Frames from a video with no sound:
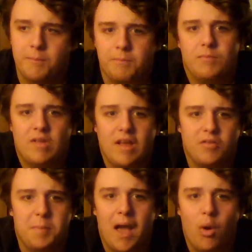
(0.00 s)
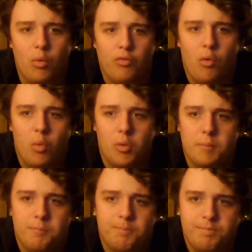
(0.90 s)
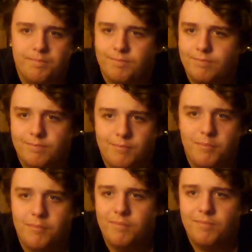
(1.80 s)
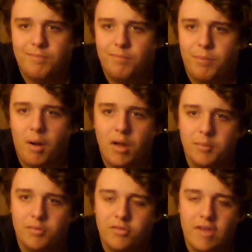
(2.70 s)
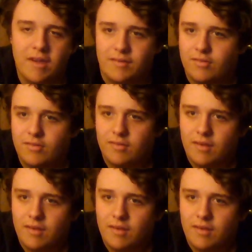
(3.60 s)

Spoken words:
Nice power forward. Bottom 6.